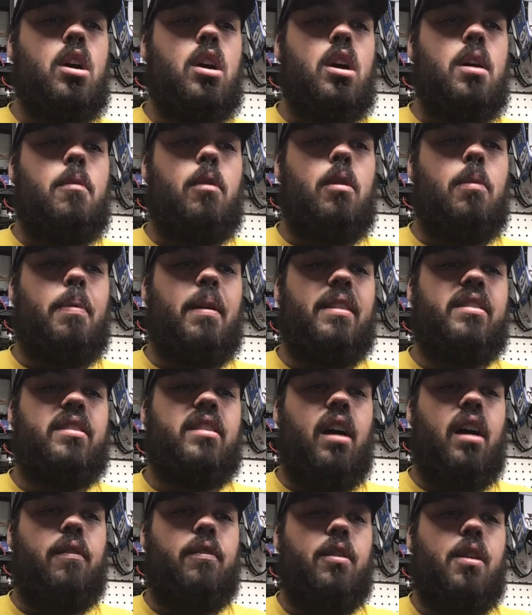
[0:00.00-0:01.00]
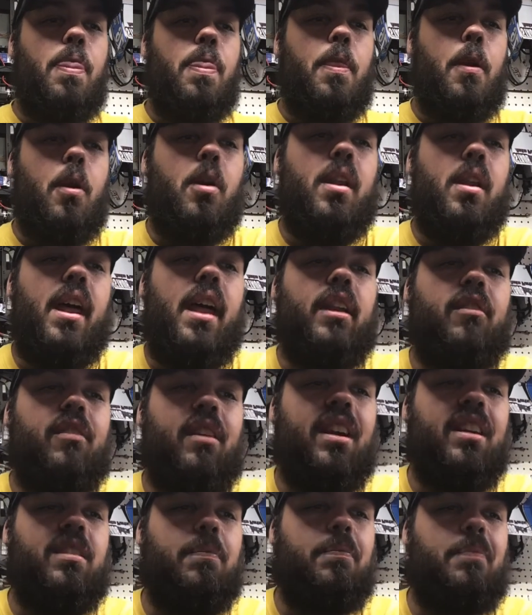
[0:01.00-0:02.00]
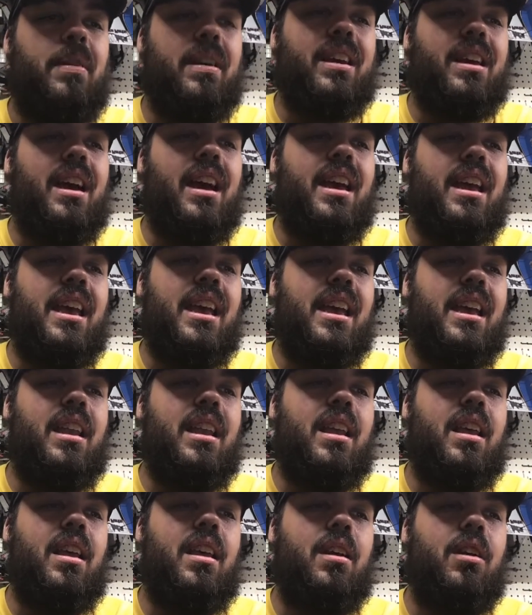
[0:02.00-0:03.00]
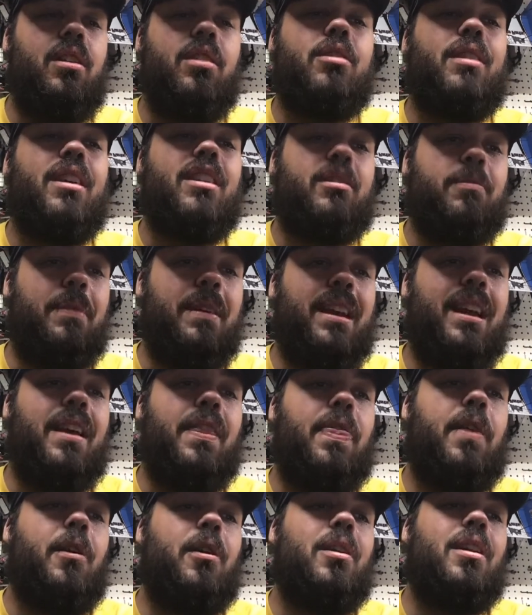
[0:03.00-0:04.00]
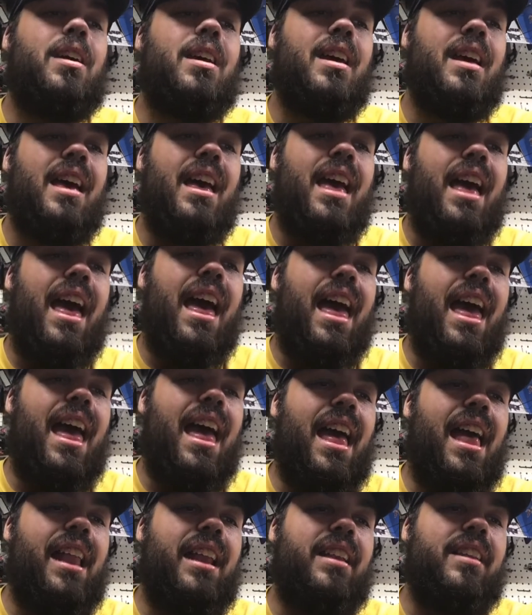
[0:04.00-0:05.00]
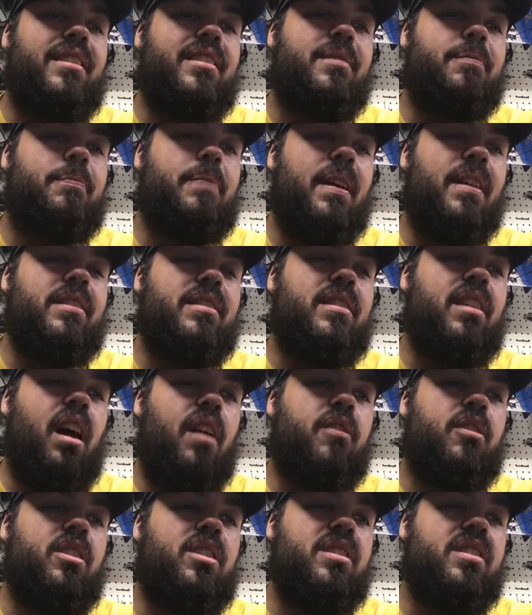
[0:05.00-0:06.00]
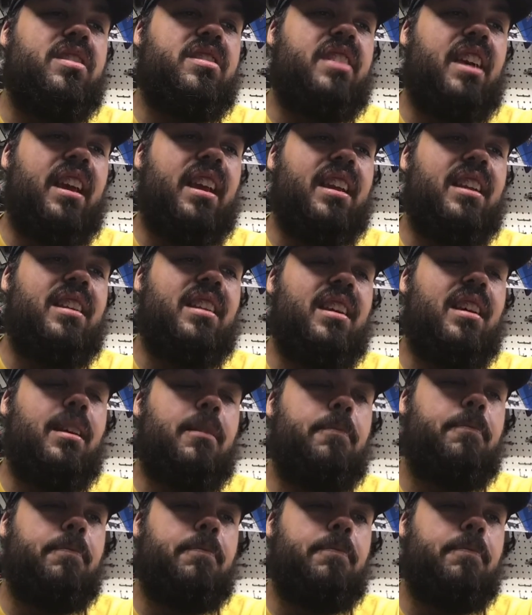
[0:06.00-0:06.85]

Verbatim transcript: with Ben Snoffer in third and Grant Ficka in or Grant Ficka in third, and Ben Snoffer in second.